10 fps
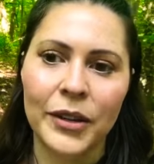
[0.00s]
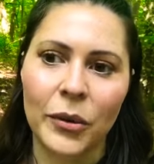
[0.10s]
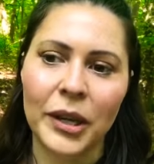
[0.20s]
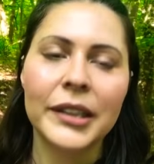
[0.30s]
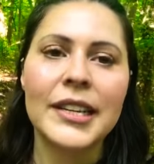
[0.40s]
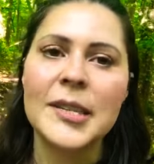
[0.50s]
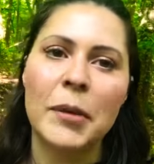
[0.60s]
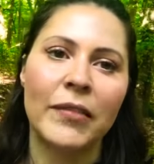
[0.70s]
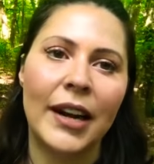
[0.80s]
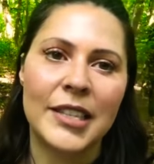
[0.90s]
or at least
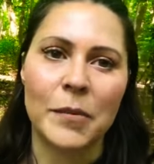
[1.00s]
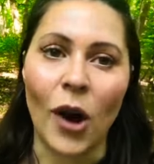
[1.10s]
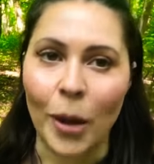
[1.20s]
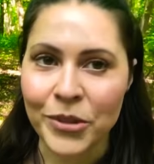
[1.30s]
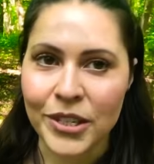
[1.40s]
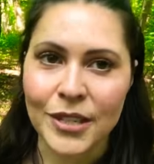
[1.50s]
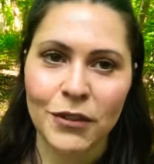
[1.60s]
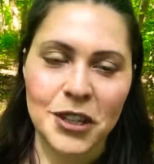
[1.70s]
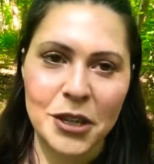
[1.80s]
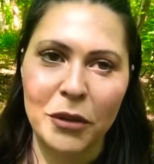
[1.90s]
provide some options for
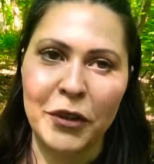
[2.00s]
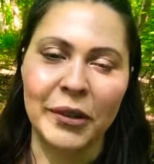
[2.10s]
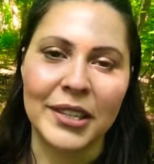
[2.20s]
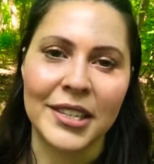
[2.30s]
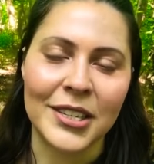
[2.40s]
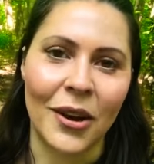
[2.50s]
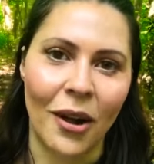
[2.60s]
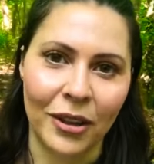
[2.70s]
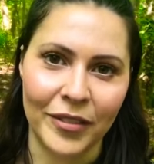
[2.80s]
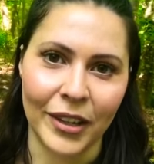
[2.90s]
you if you listen to
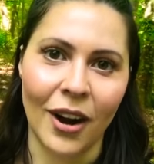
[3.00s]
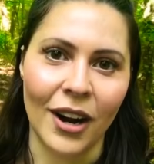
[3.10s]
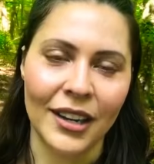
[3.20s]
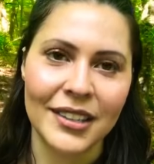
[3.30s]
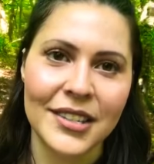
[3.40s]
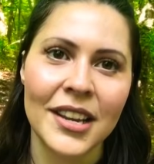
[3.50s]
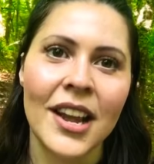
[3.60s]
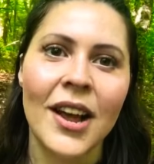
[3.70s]
all of the cards